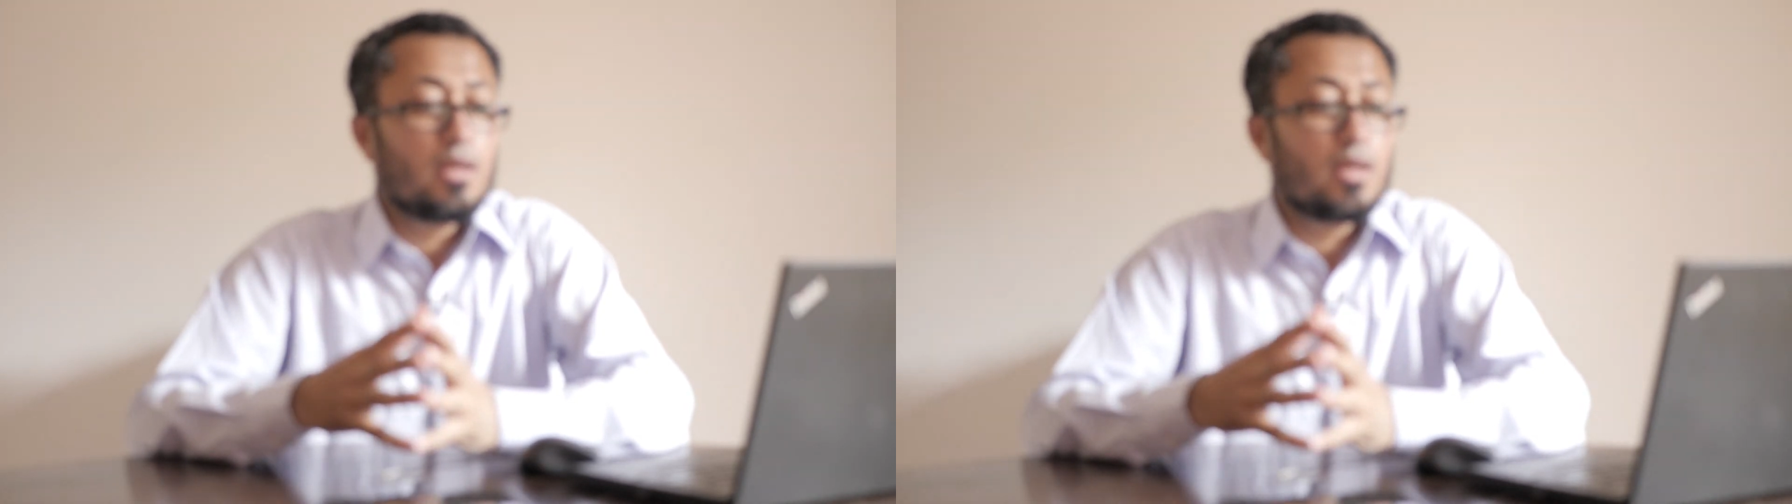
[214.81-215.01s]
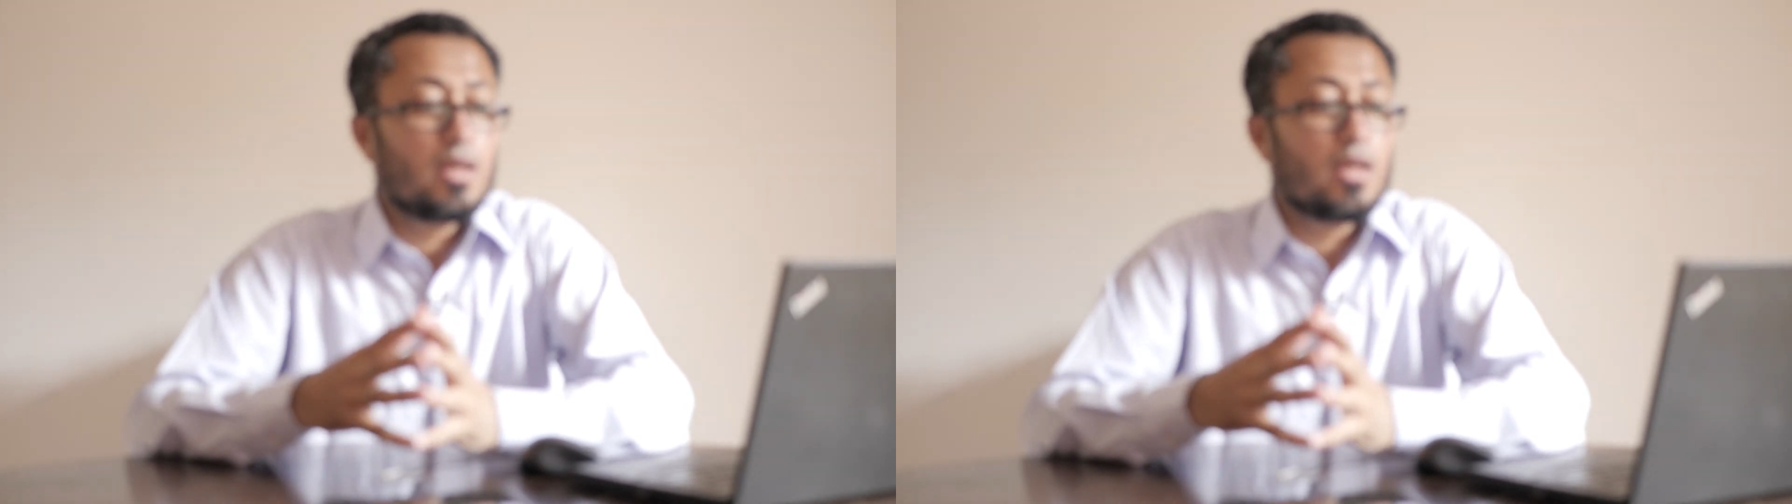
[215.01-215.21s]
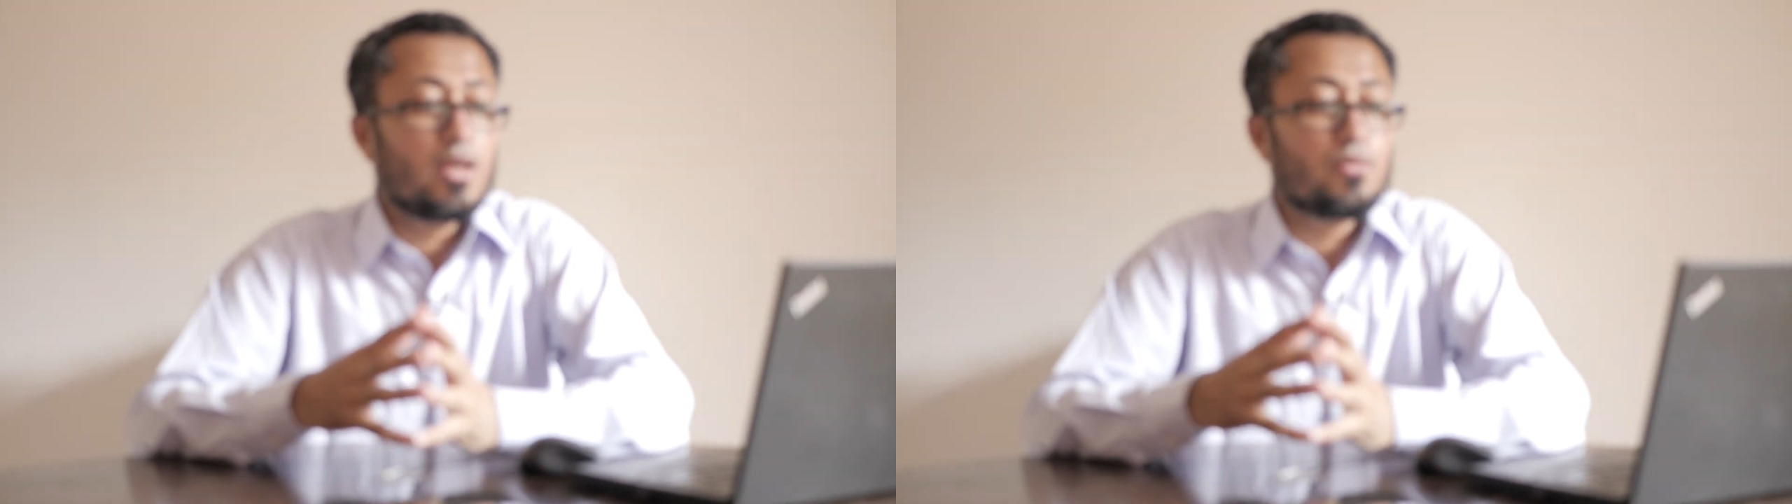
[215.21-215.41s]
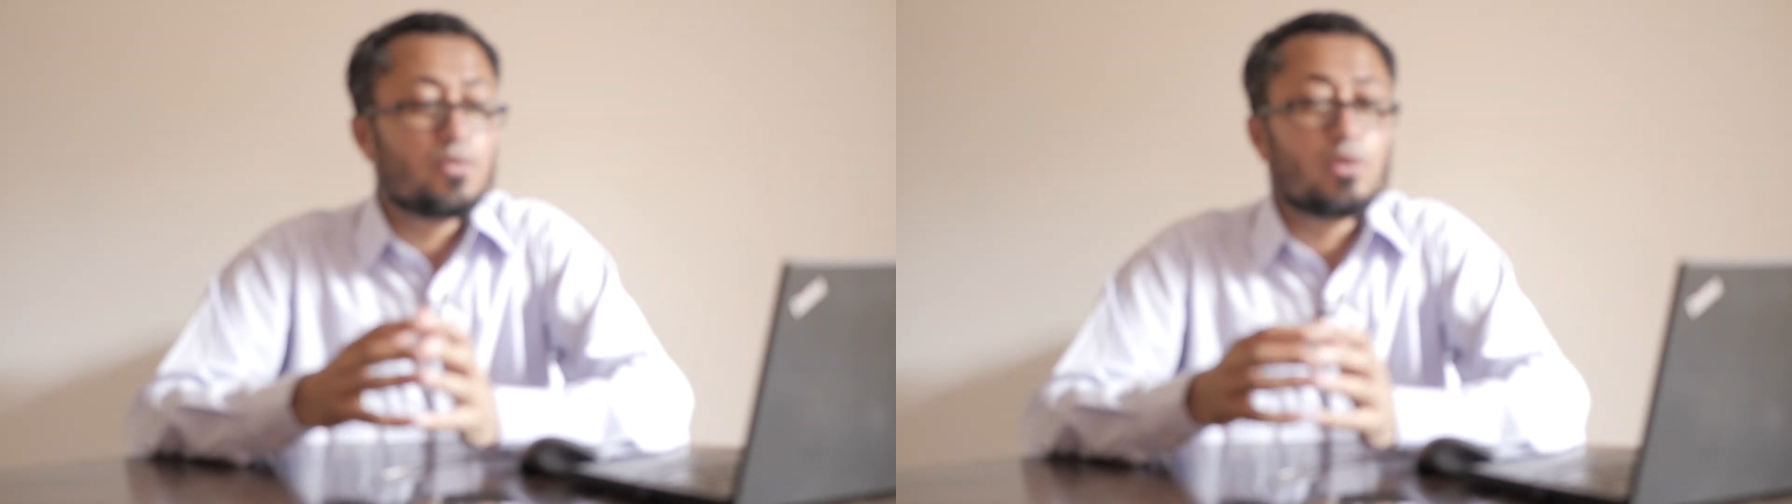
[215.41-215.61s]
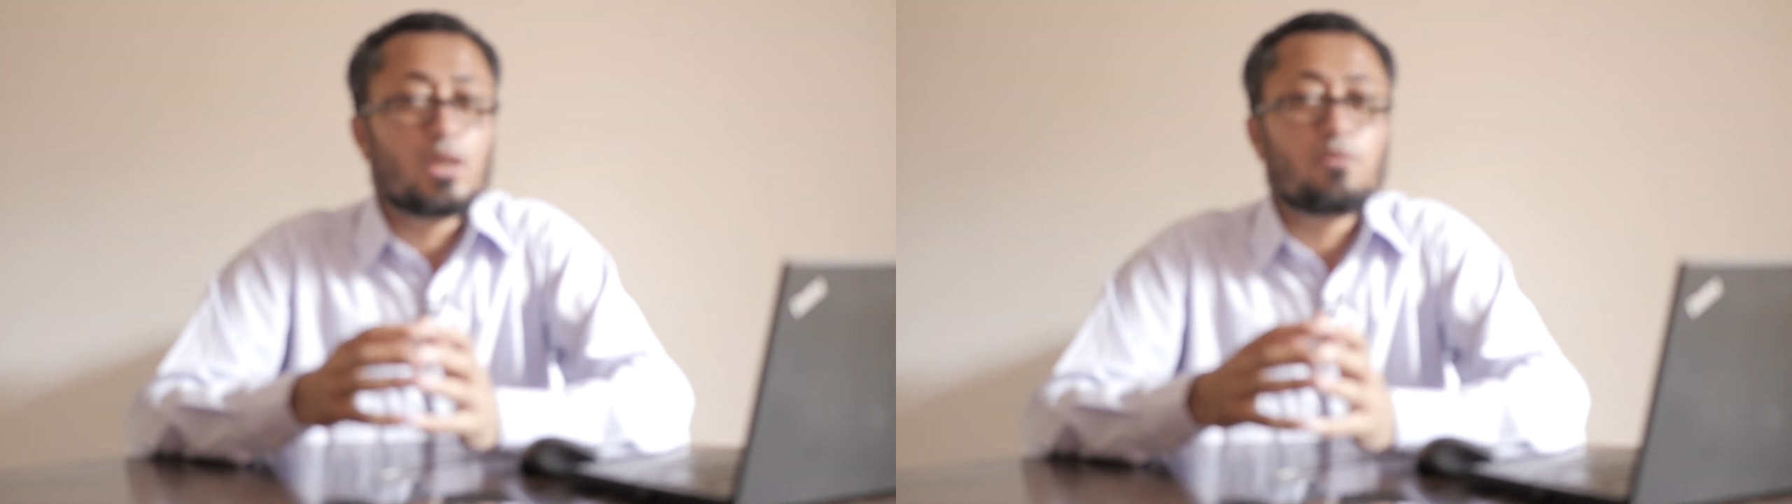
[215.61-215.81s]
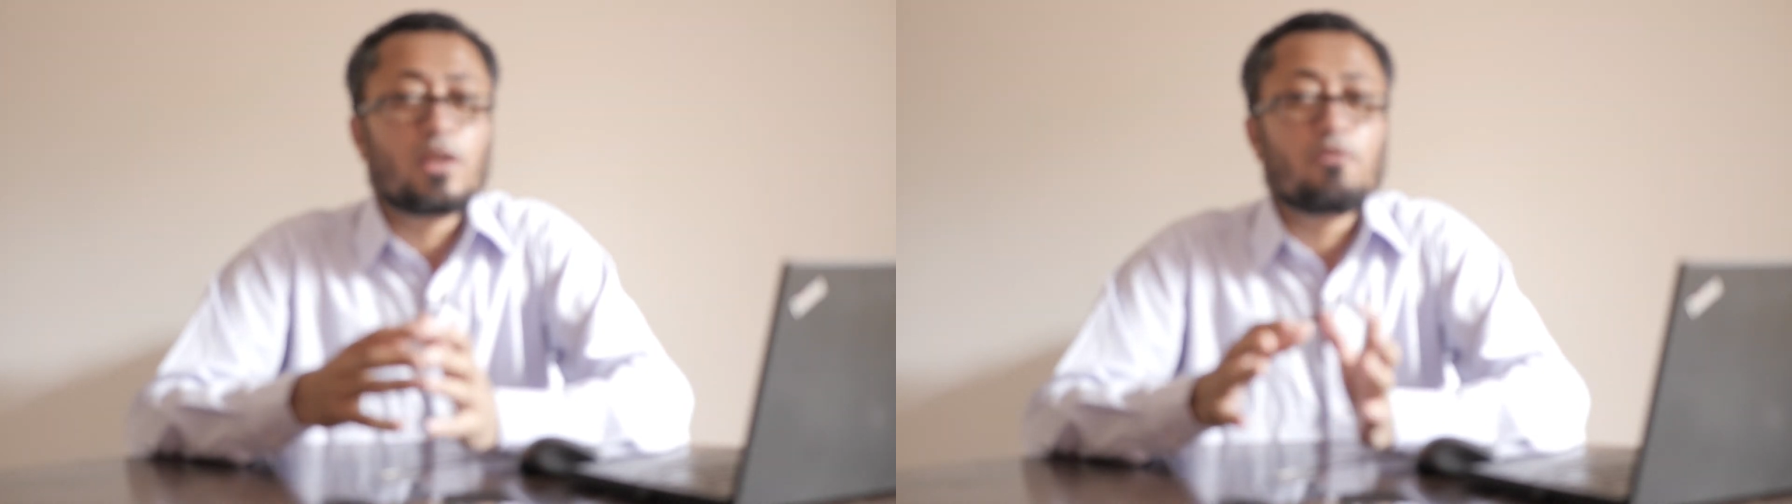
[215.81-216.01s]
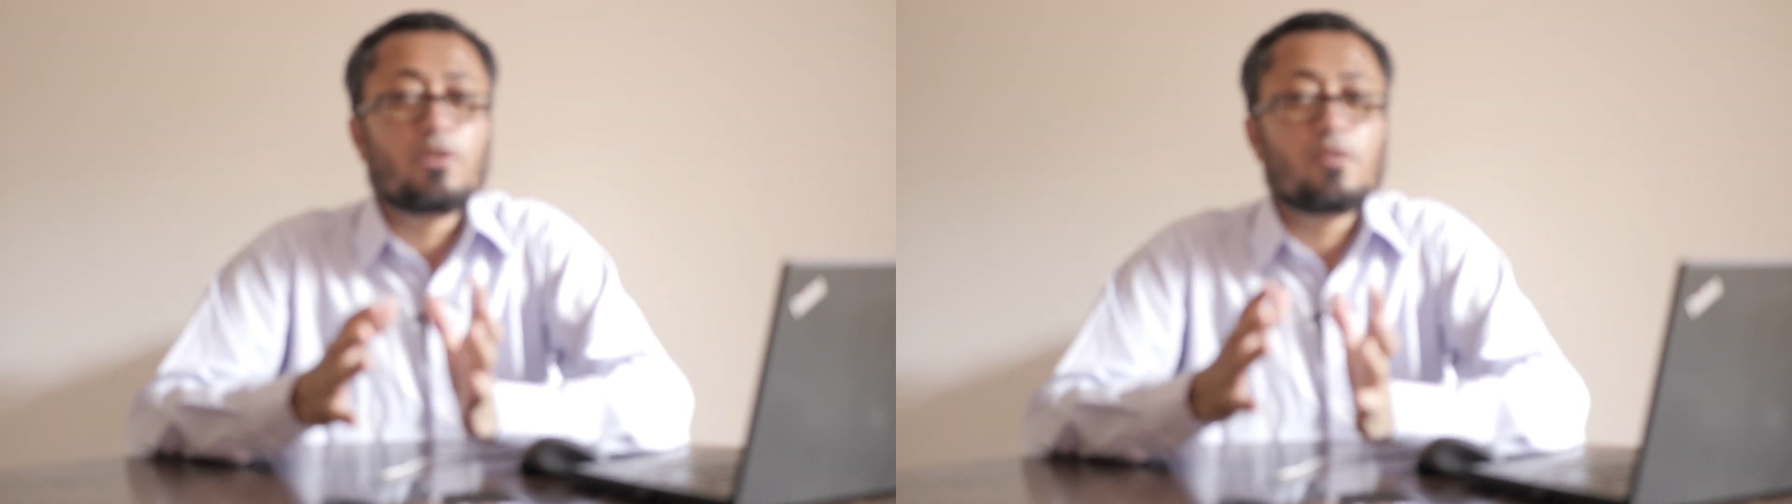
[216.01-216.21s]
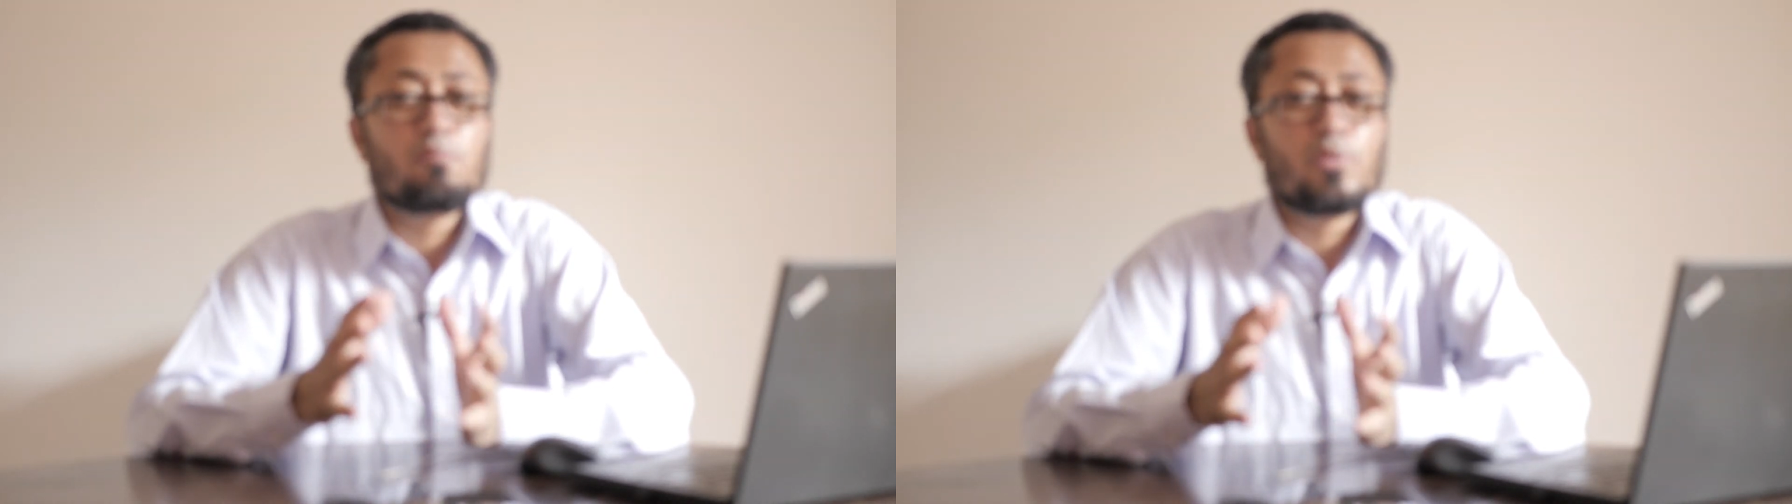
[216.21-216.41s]
If you want for a
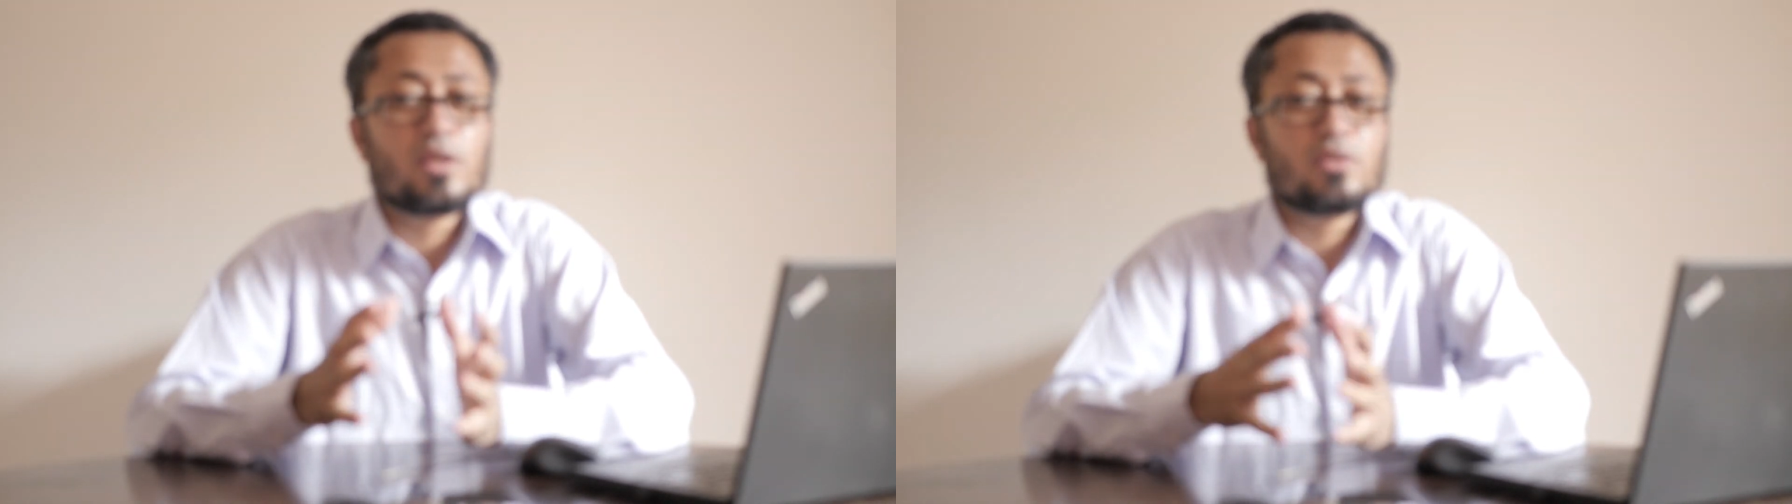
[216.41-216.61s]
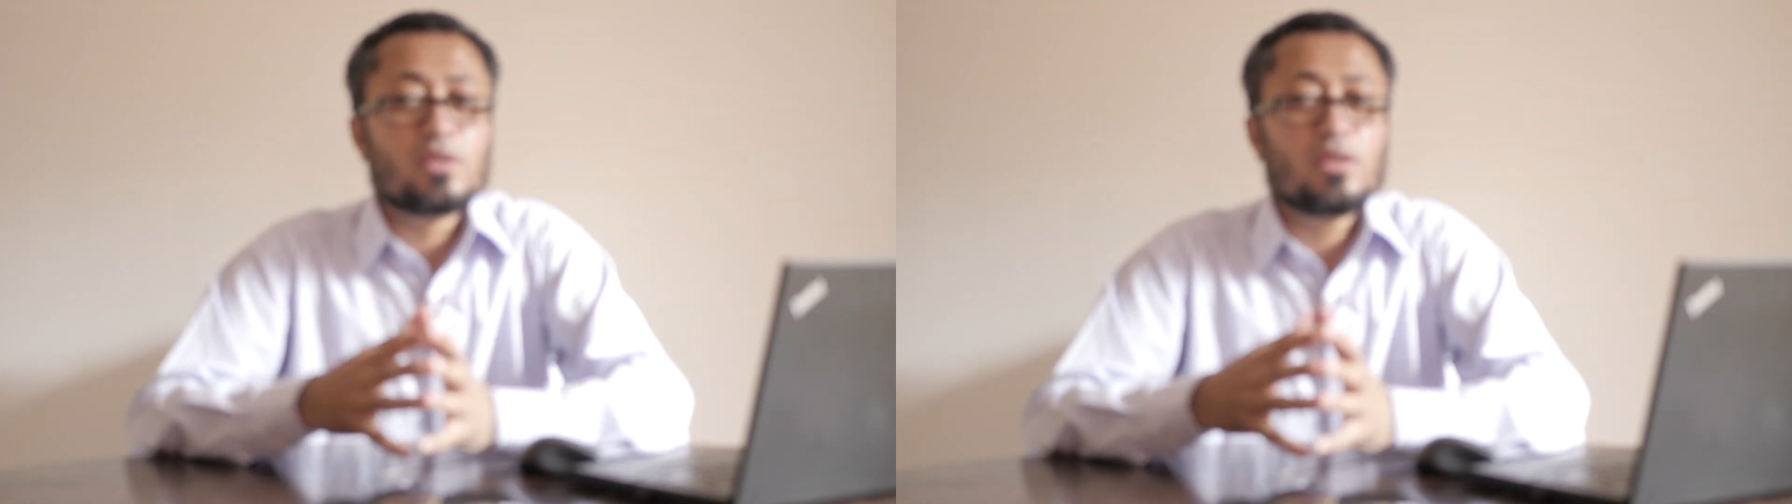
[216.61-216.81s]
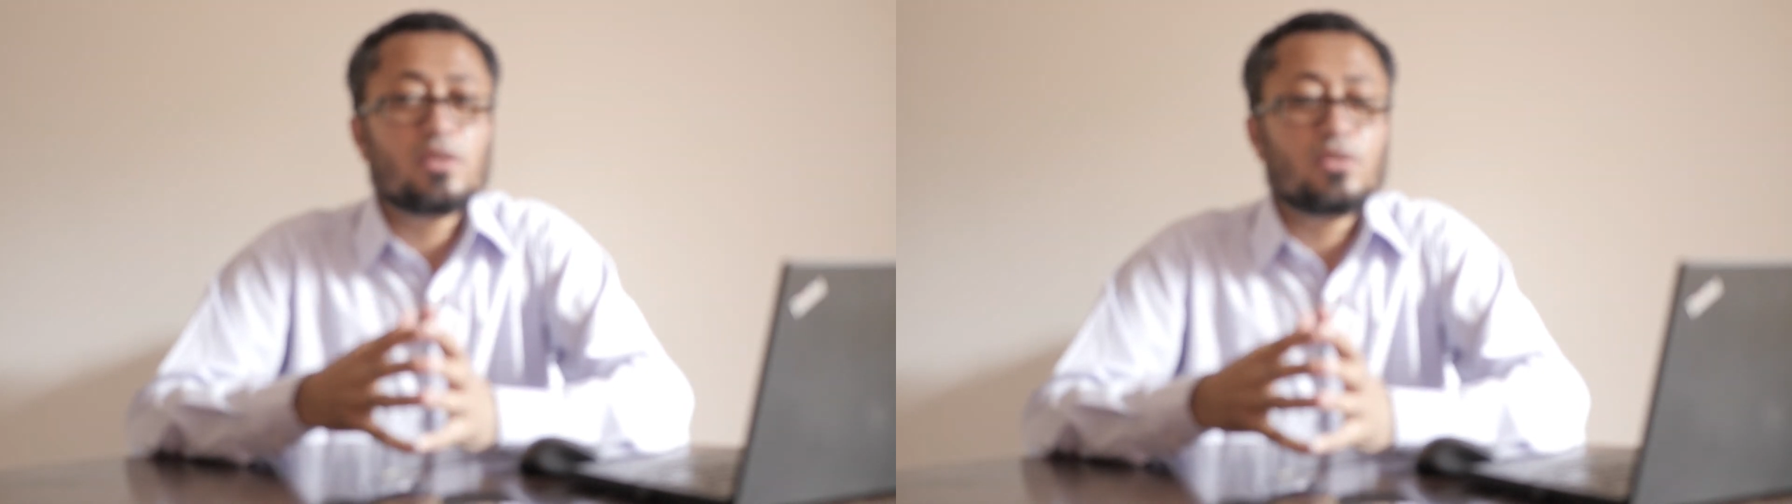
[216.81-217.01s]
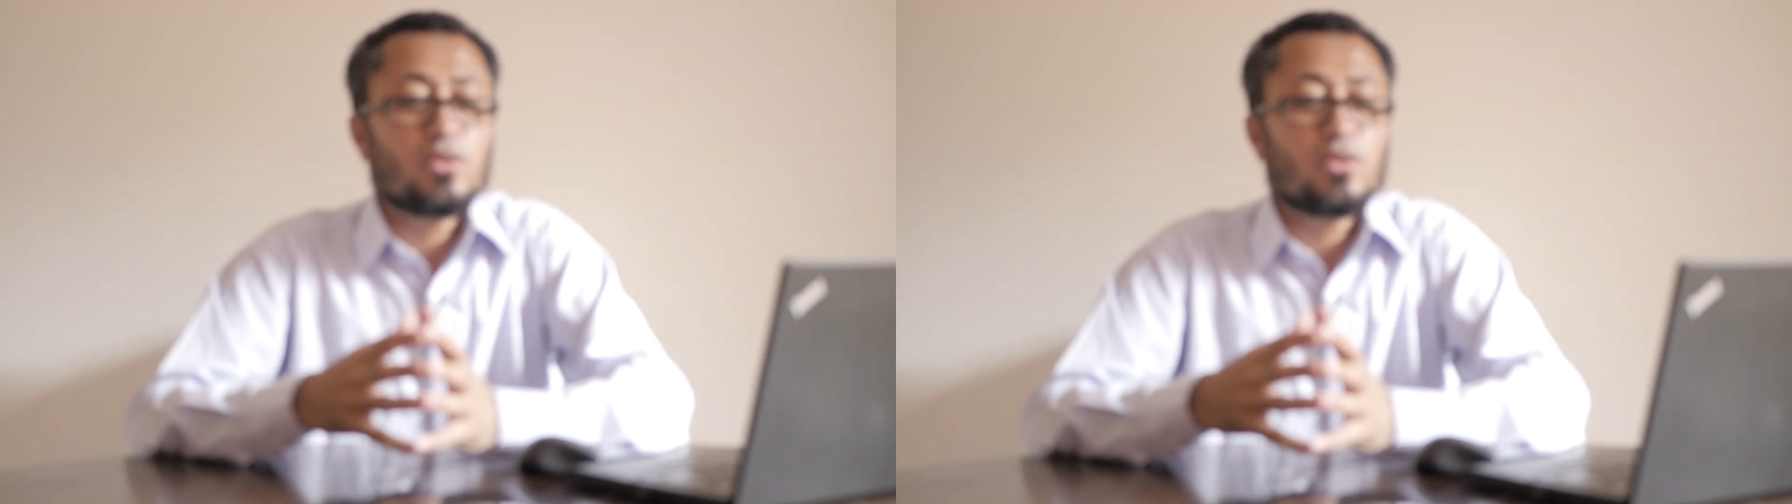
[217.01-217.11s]
one person,